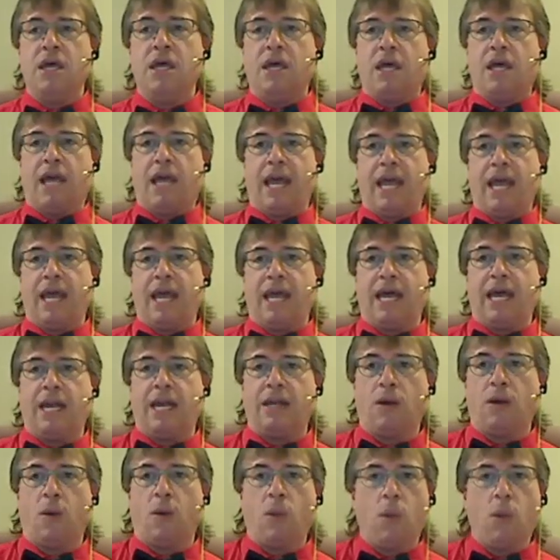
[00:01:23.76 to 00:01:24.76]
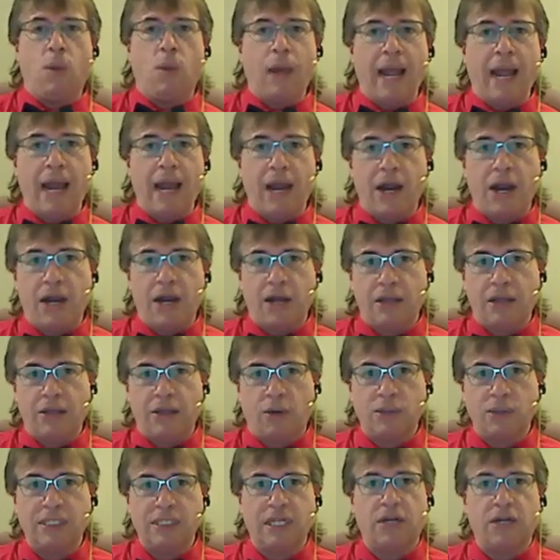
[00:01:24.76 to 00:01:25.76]
and where
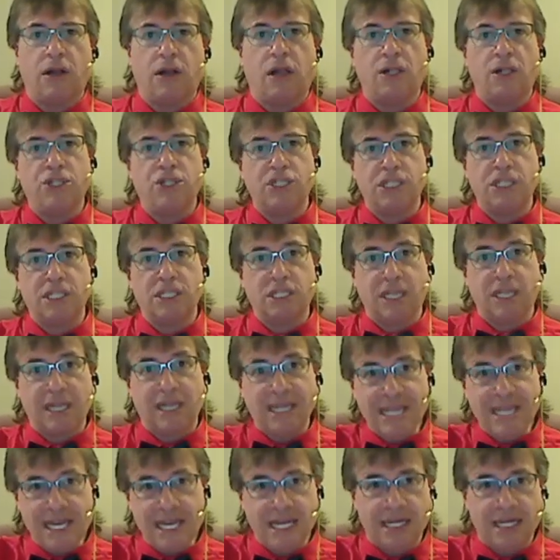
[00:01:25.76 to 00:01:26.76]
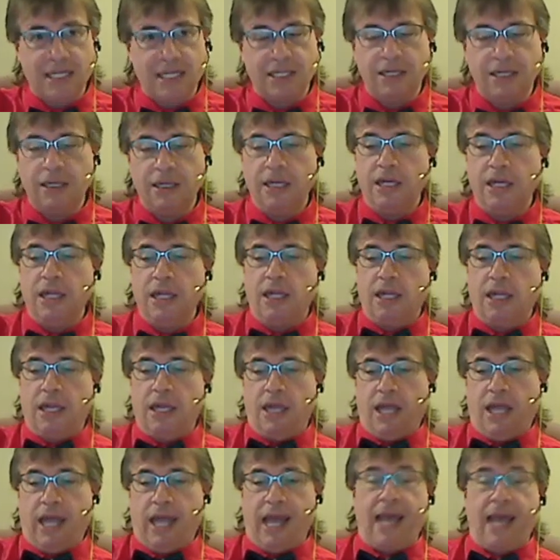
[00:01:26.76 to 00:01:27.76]
those technologies lead
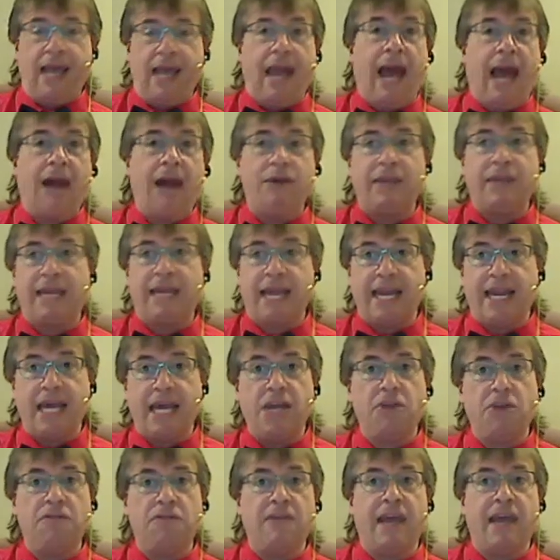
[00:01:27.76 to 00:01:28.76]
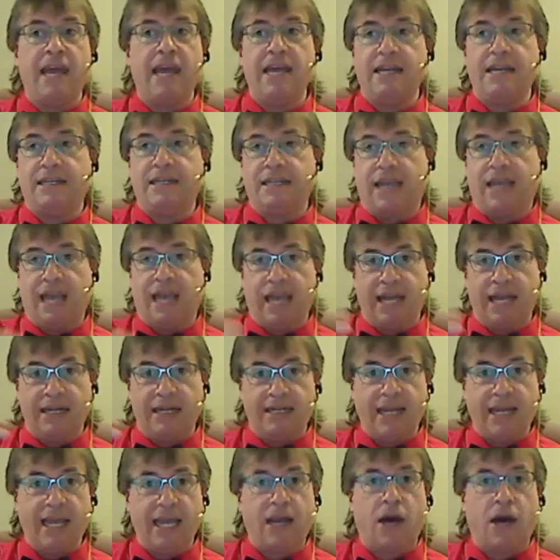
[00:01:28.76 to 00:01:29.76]
and how they can innovate and
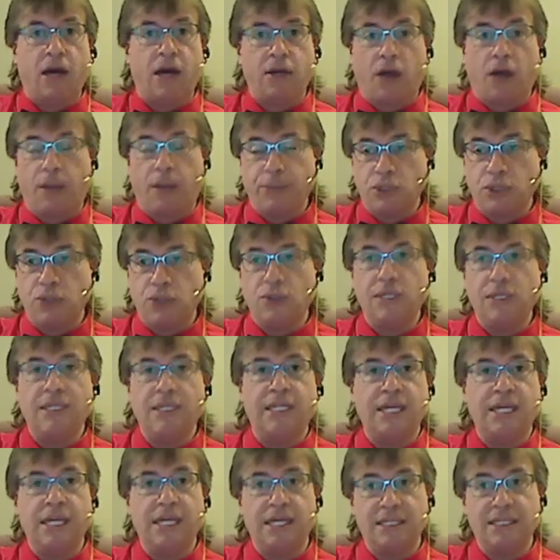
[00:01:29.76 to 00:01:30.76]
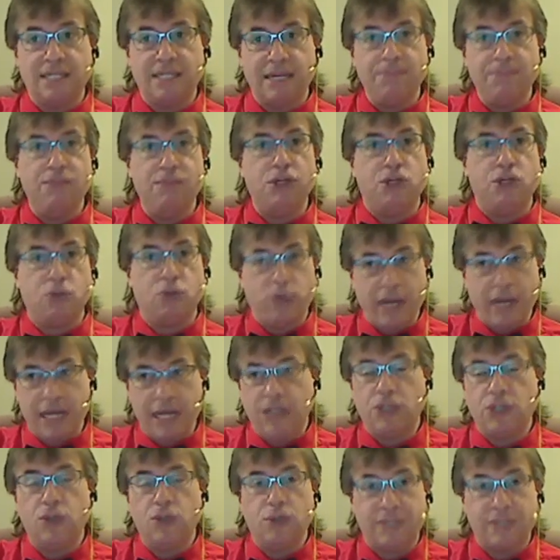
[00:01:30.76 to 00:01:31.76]
take on opportunities in
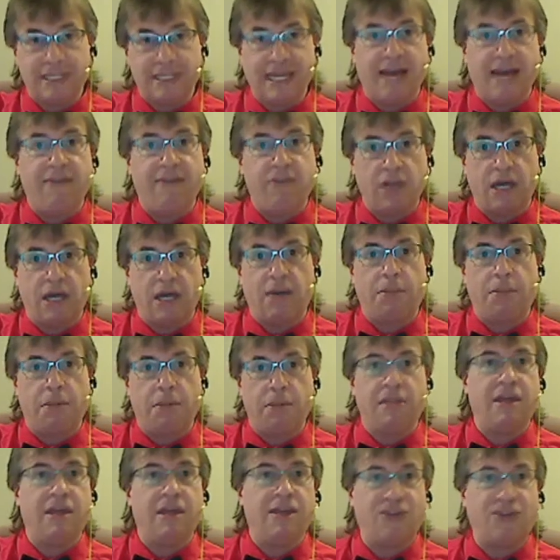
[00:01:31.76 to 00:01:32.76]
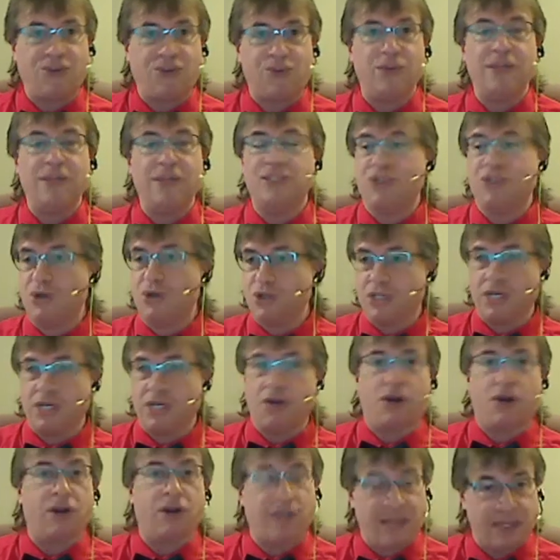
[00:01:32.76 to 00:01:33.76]
between to develop this research and
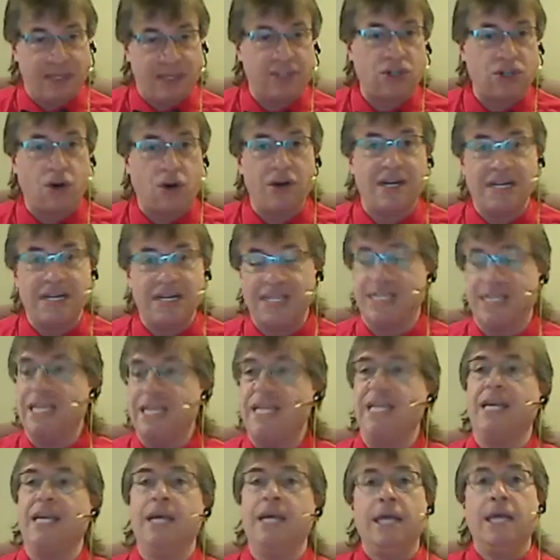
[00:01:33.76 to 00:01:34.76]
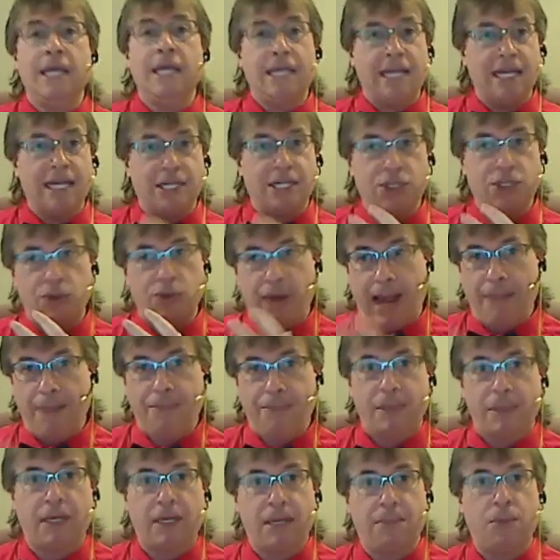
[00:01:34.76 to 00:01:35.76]
this R&D into
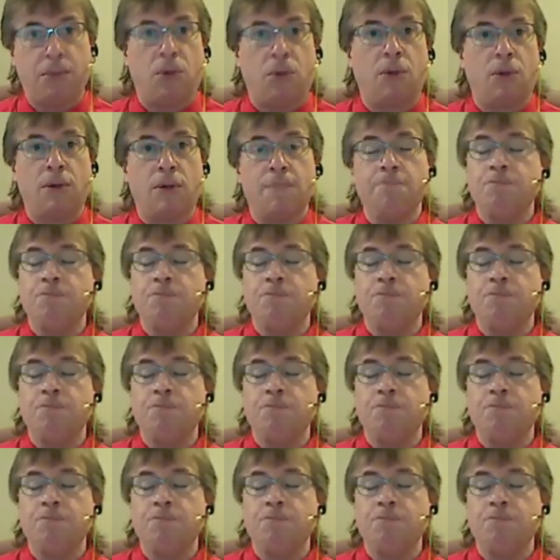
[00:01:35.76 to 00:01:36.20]
applicable